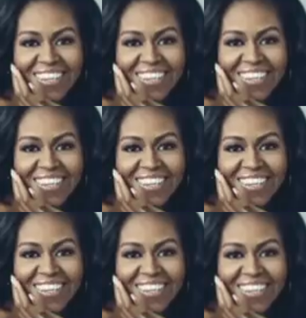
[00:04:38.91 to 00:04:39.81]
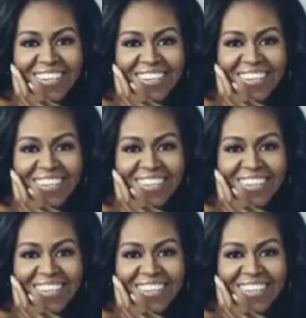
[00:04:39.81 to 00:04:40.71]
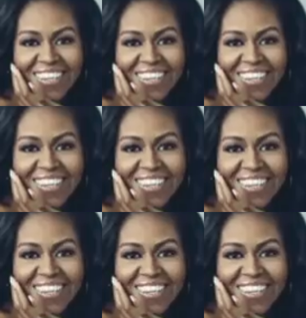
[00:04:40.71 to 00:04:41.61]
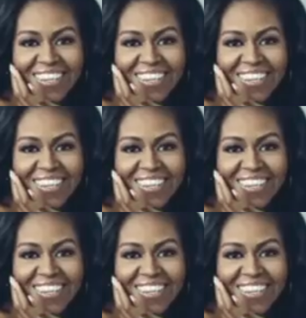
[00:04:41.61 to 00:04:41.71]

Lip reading: (not speaking)